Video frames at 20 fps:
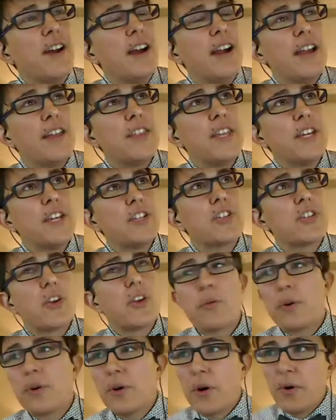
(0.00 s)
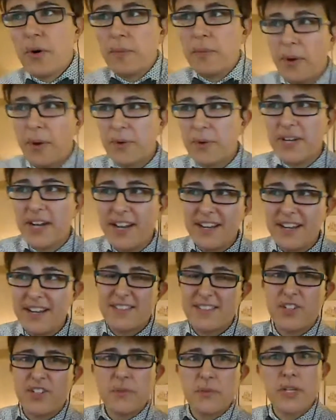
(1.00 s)
I think sew her own bow
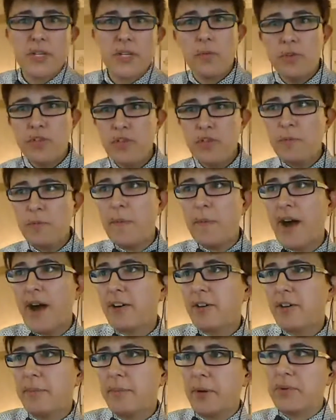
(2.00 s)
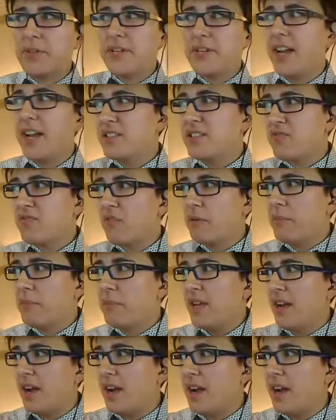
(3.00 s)
ties, and she was like, "Would you model bow ties for me?